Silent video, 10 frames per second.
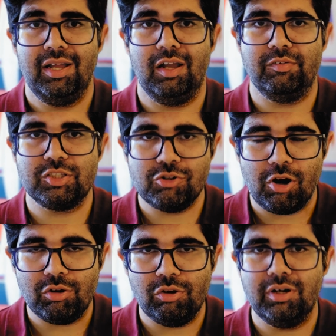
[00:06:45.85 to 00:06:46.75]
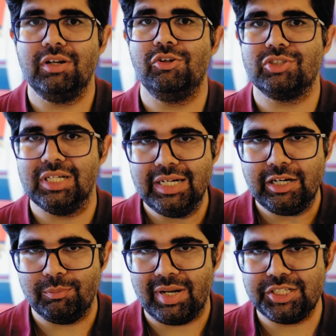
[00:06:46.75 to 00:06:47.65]
If it's not good, you still need
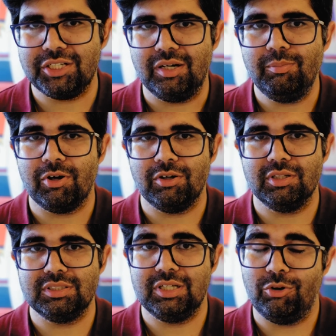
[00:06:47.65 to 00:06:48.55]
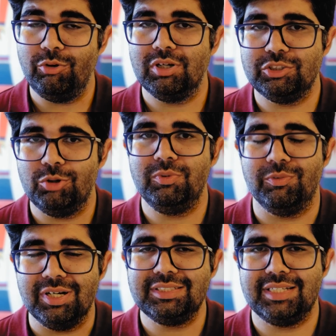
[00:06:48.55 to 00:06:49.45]
to mention it because they're going to assume the
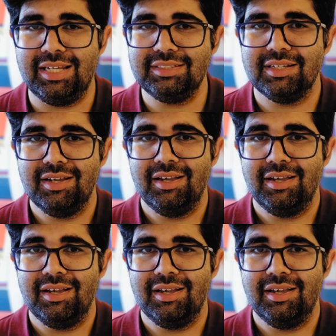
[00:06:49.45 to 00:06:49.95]
worst case,